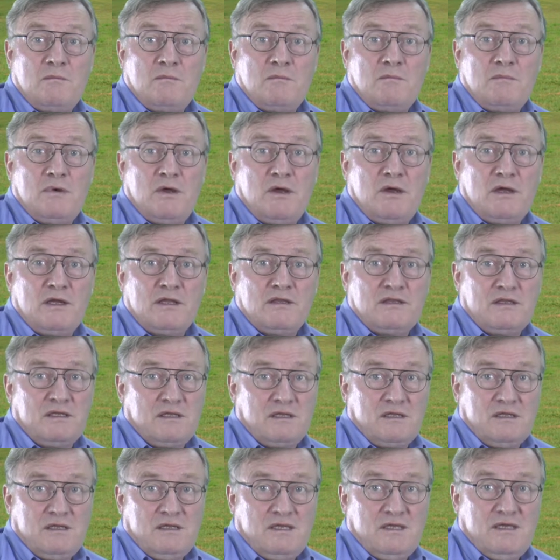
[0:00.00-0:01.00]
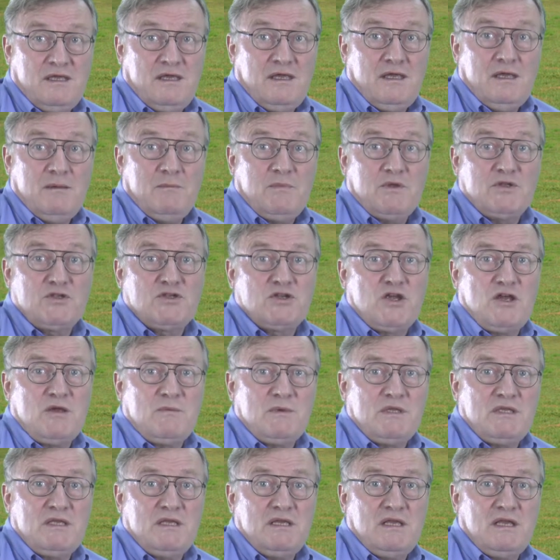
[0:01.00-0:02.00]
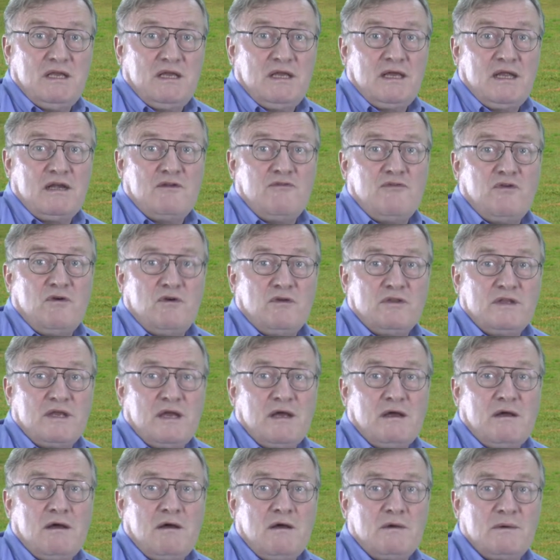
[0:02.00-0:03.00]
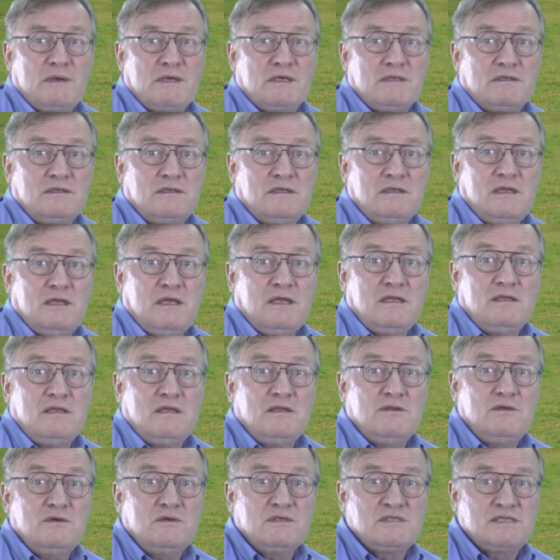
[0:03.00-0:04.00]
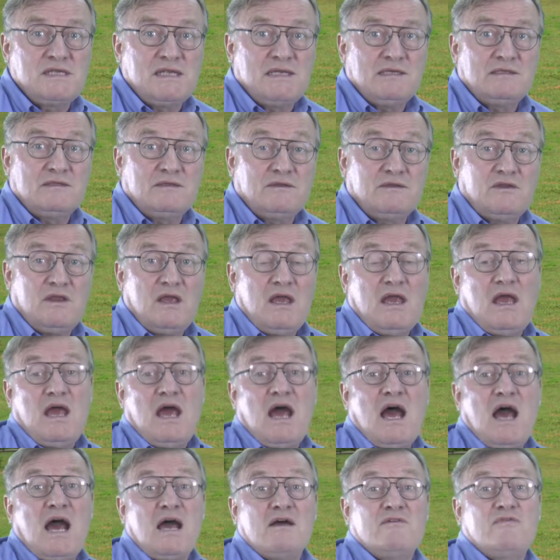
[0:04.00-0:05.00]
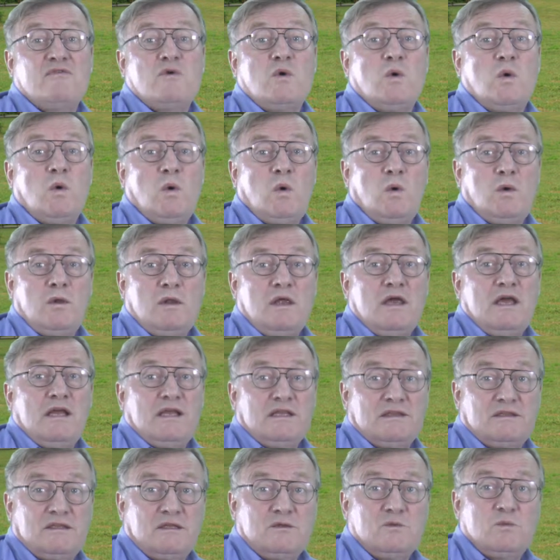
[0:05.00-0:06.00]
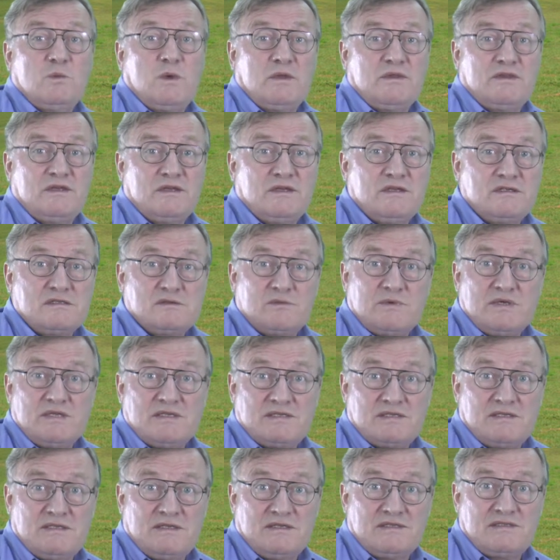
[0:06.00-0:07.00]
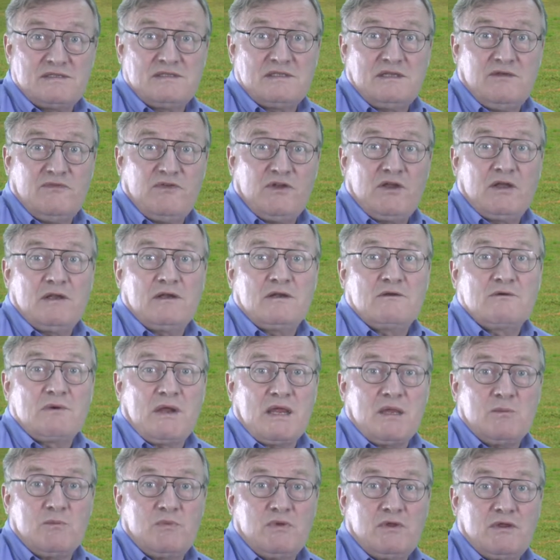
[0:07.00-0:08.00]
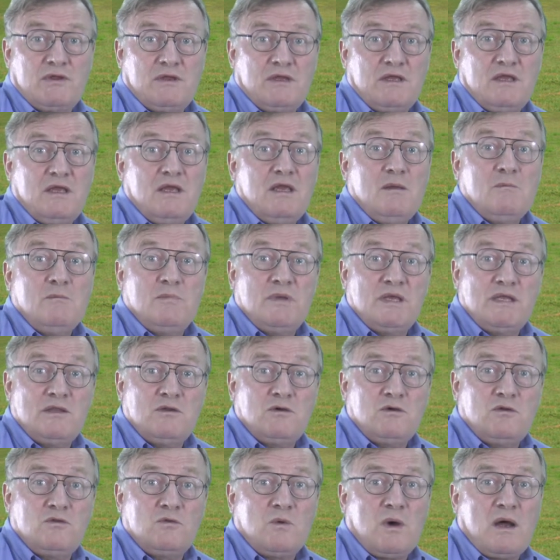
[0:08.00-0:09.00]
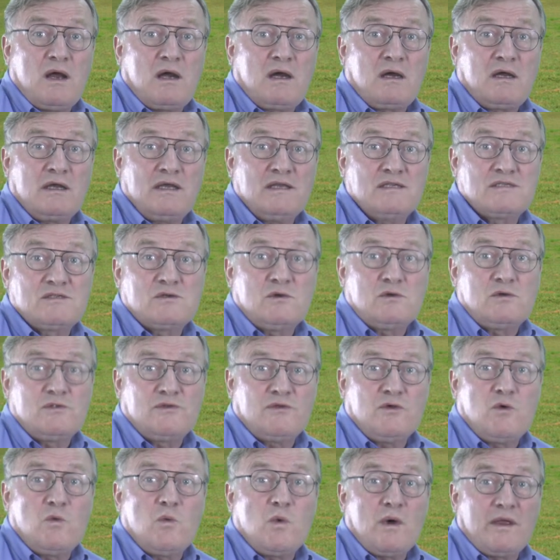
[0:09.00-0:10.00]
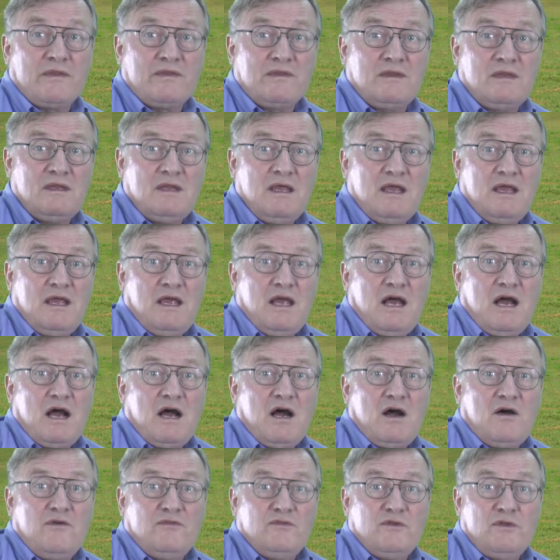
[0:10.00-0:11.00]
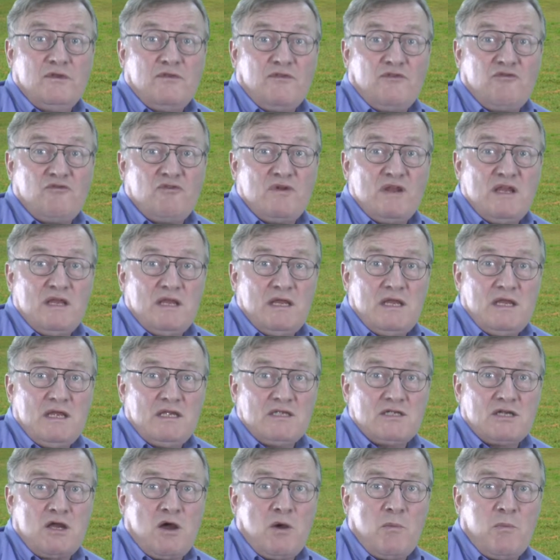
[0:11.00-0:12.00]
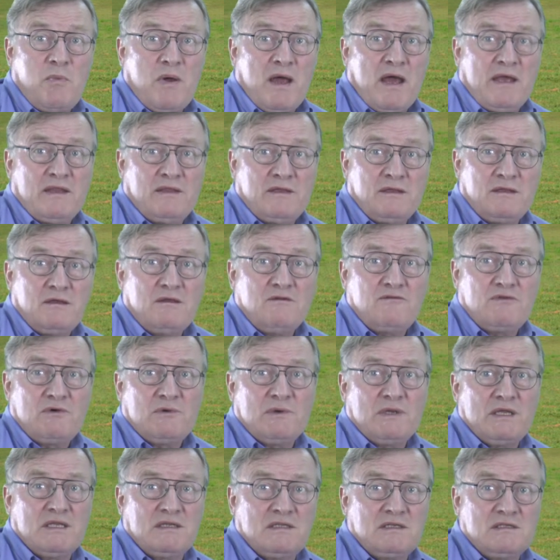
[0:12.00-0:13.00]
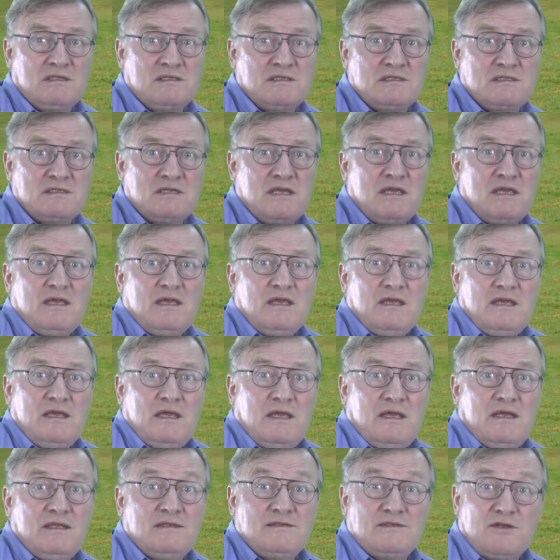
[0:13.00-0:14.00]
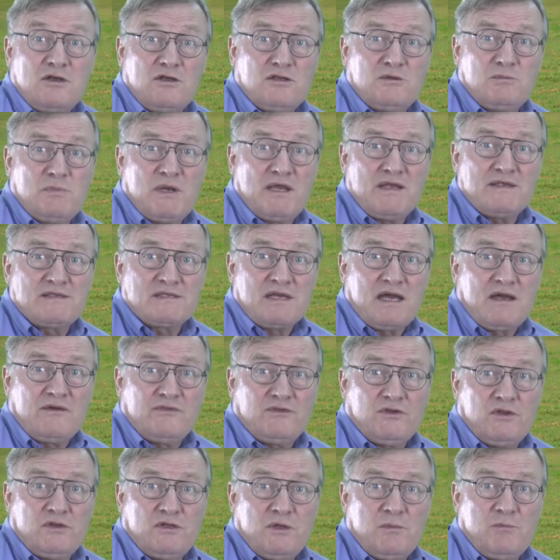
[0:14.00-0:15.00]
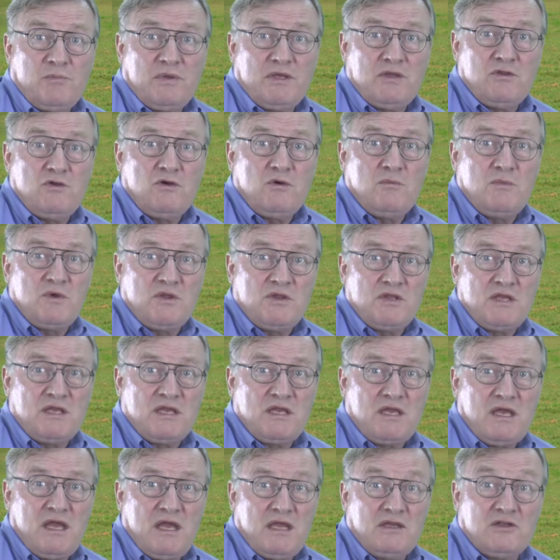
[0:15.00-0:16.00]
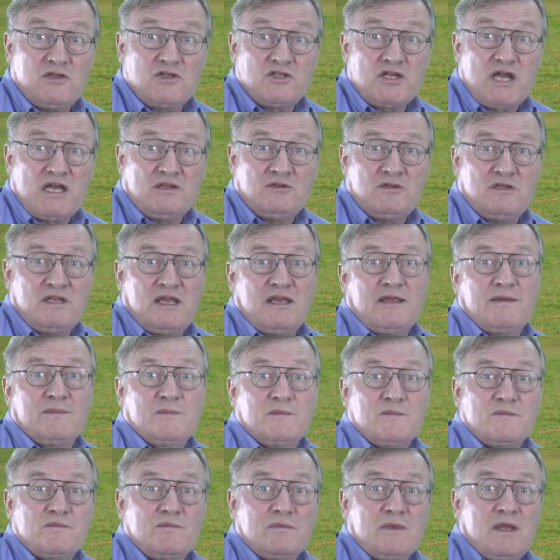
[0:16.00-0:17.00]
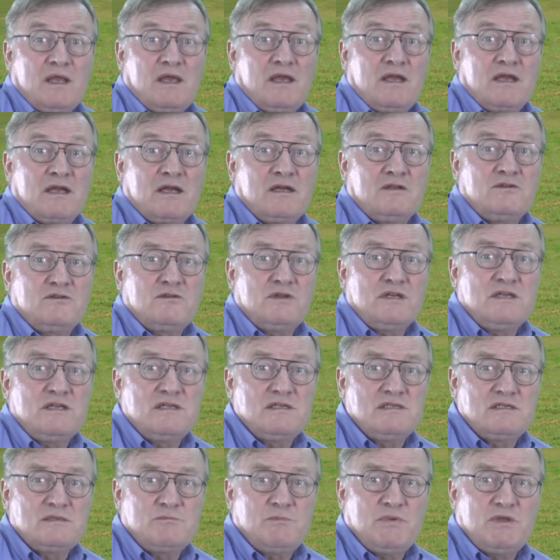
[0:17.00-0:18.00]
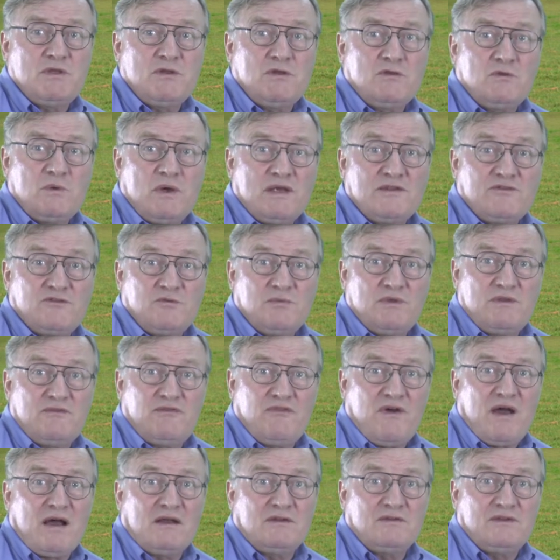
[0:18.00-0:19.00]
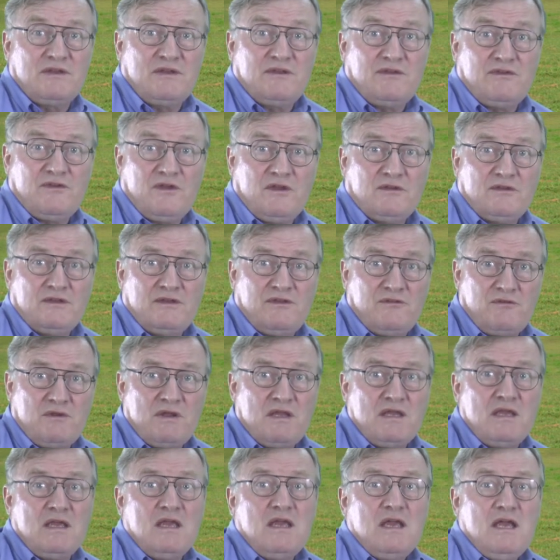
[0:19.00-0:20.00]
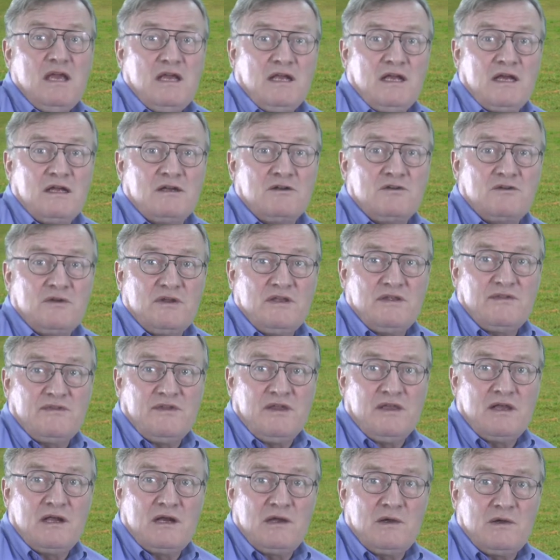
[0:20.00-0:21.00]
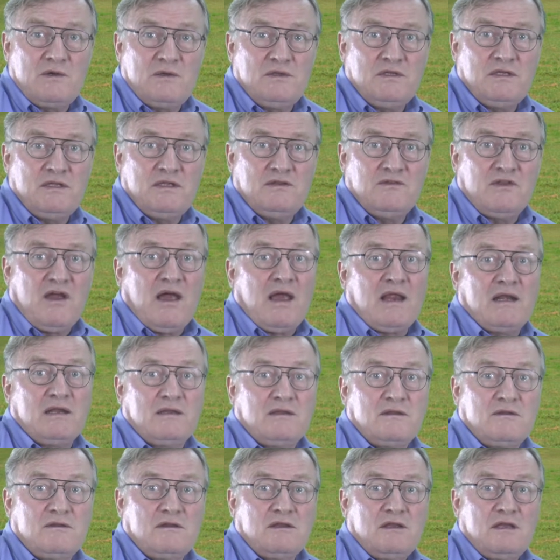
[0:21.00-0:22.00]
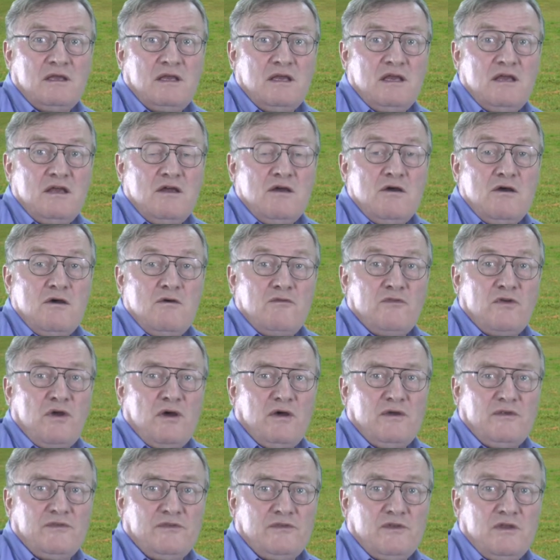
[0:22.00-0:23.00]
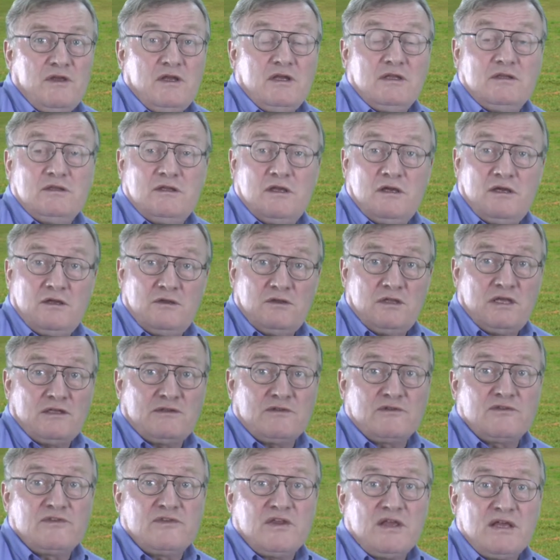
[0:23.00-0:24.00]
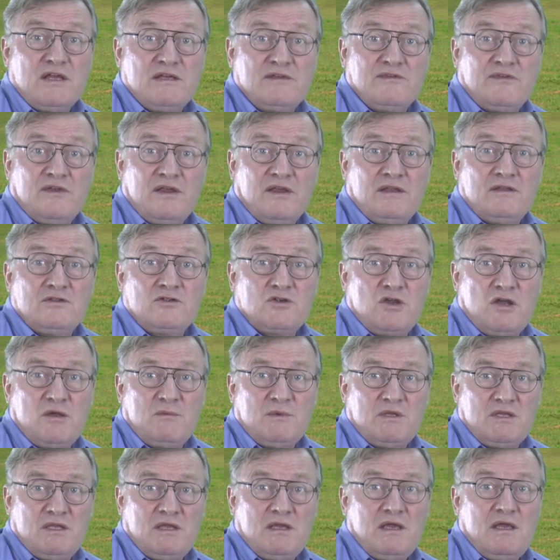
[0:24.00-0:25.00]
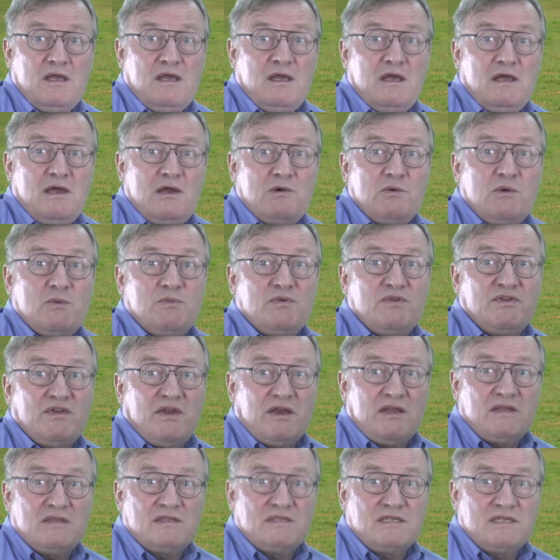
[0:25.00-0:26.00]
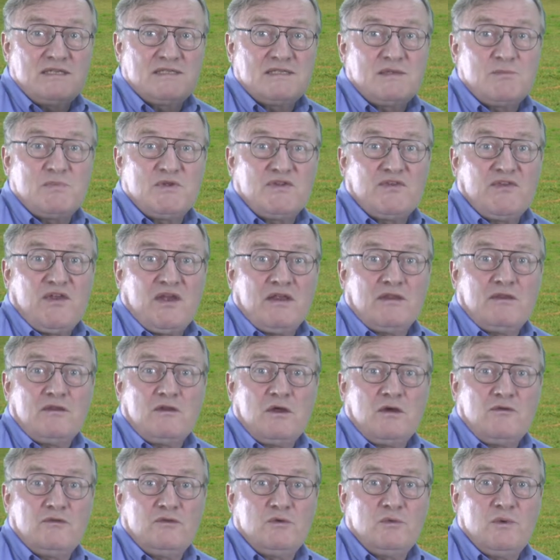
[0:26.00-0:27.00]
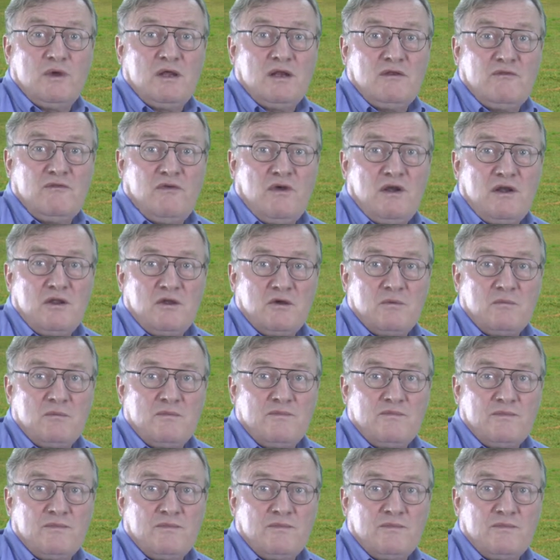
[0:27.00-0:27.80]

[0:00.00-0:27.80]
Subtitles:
Burgundy, but Germany, California, Oregon and New Zealand have all done wonders with this difficult grape. Pinot Noir is also one of the 3 Champagne varietals, in third place after the Pinot Meunier and the Chardonnay. Countries, Pinot Noir is to be found in 33 countries, including Thailand. France, the United States and Germany represent 60% of the world volume.